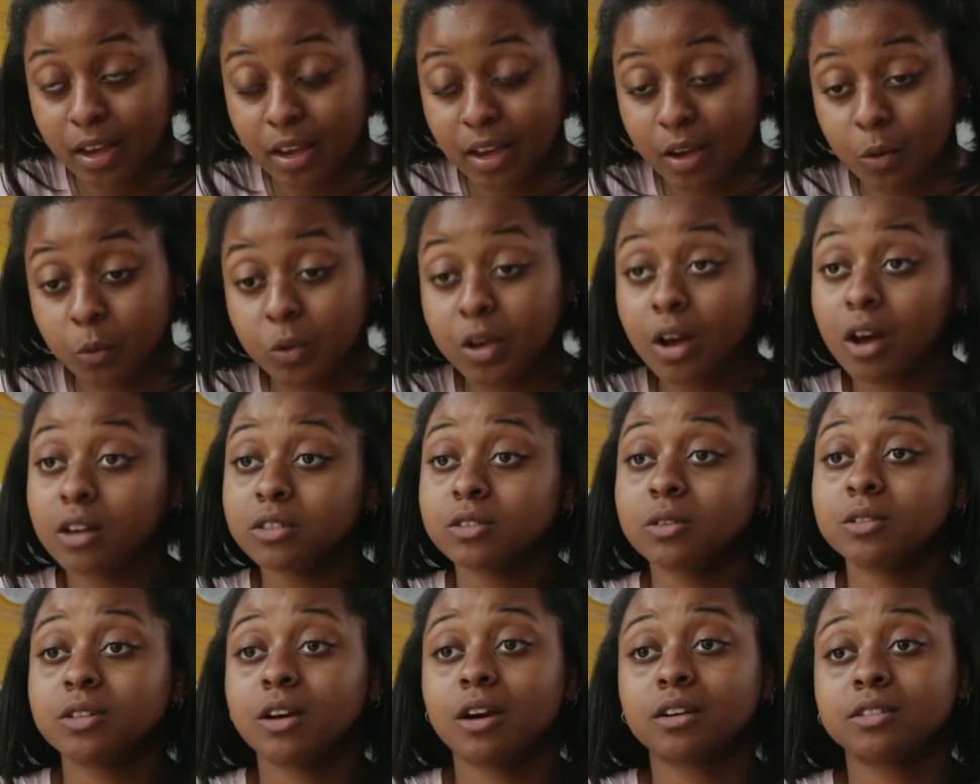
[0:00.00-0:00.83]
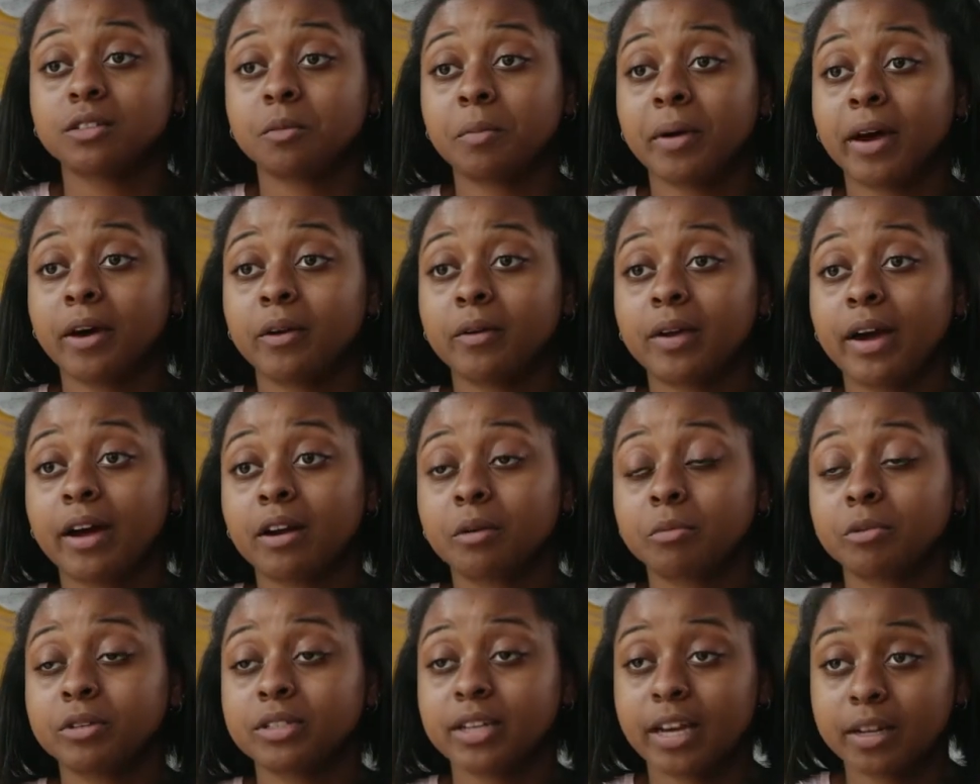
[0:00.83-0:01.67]
and we also talked about how
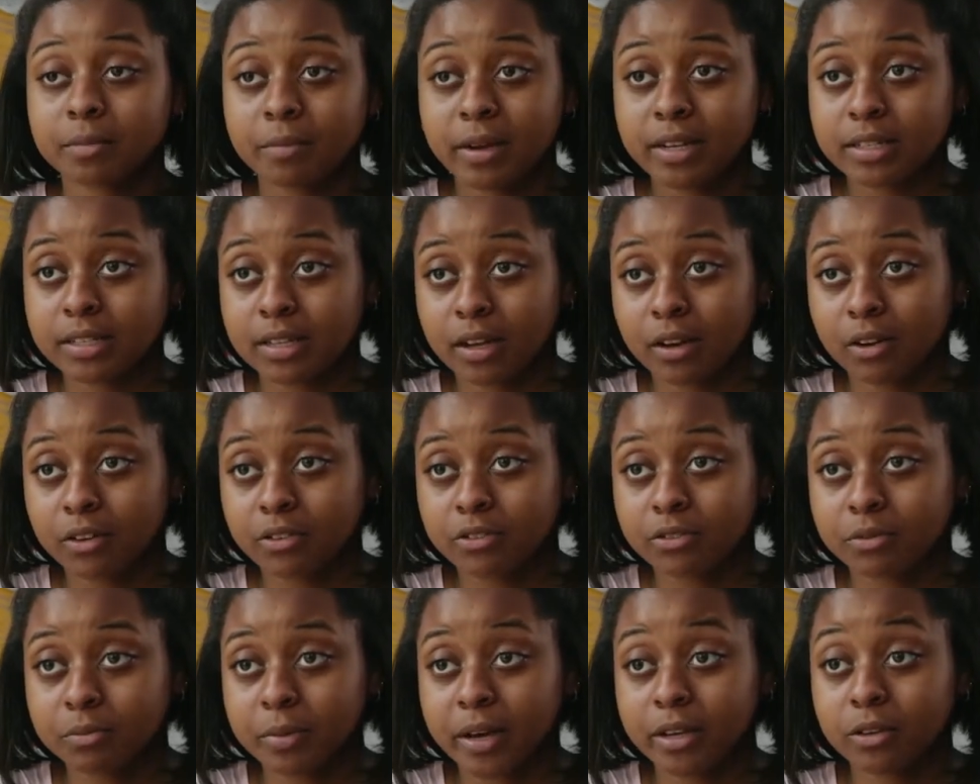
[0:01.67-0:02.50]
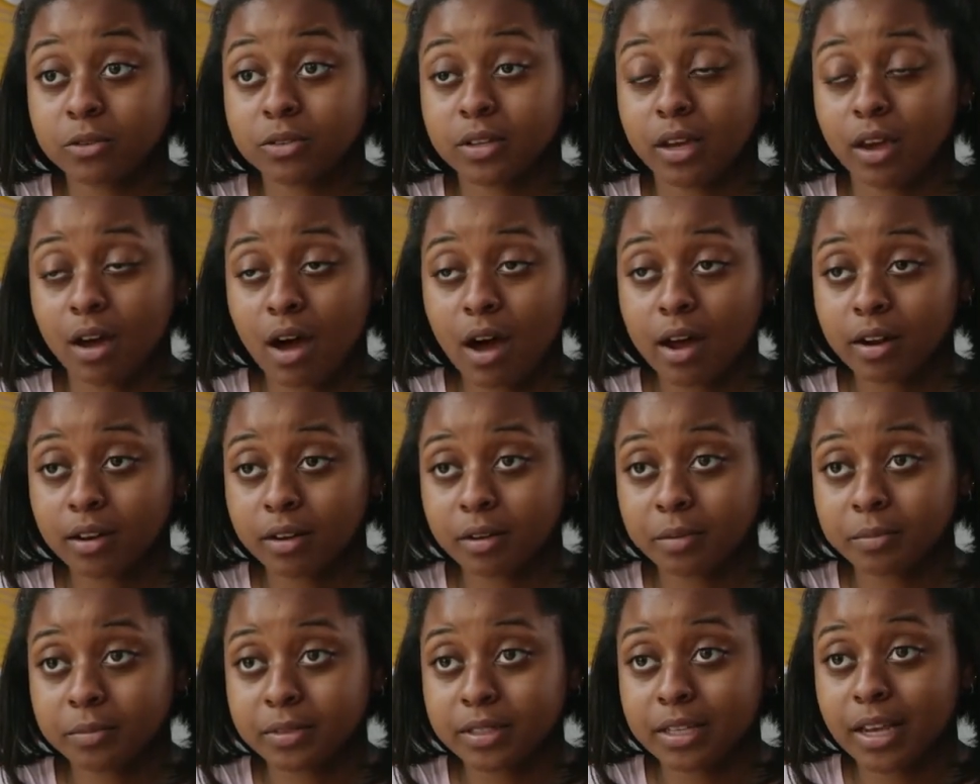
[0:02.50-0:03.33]
to protect myself by using
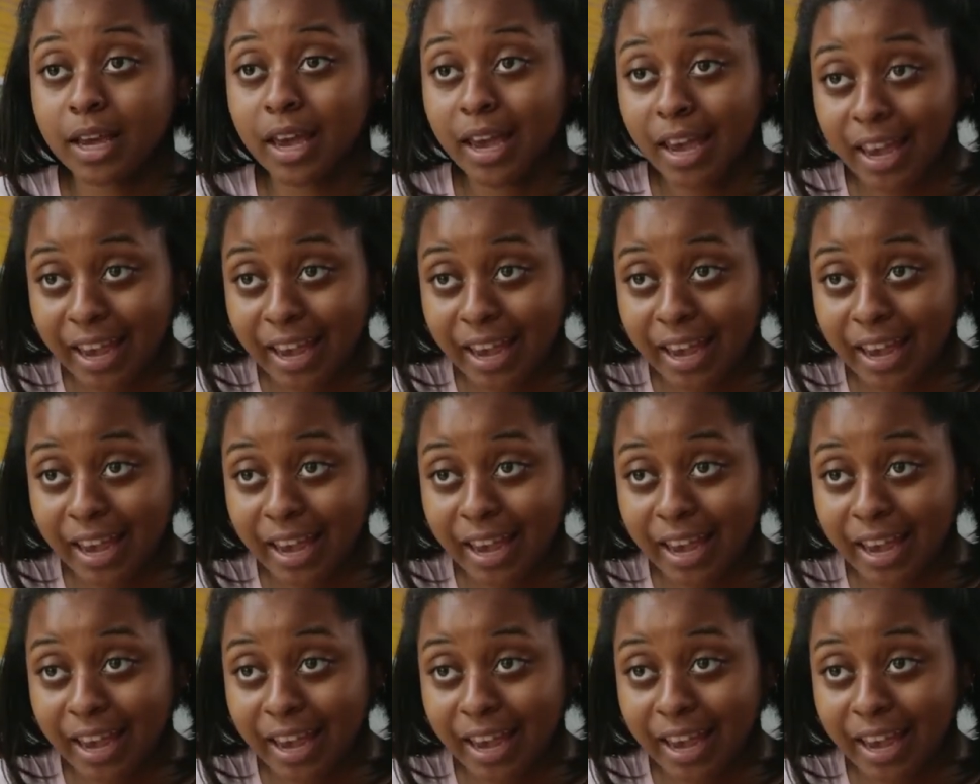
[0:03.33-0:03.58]
condoms,